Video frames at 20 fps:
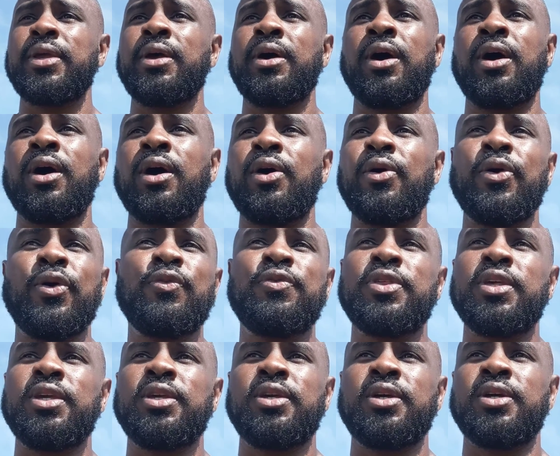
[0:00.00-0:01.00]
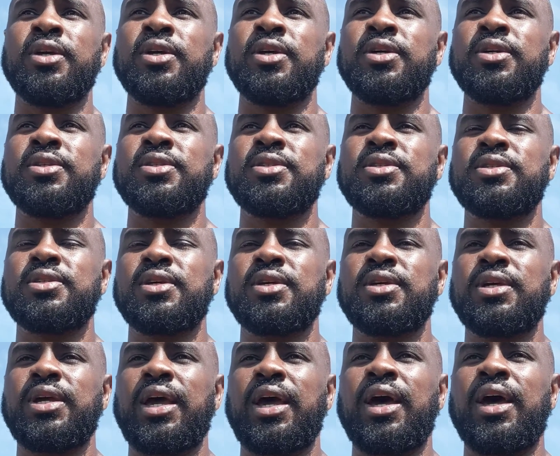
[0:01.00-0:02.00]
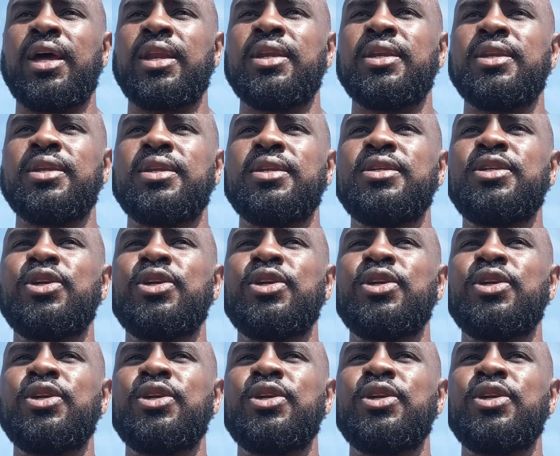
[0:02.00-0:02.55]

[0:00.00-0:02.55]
over the years, and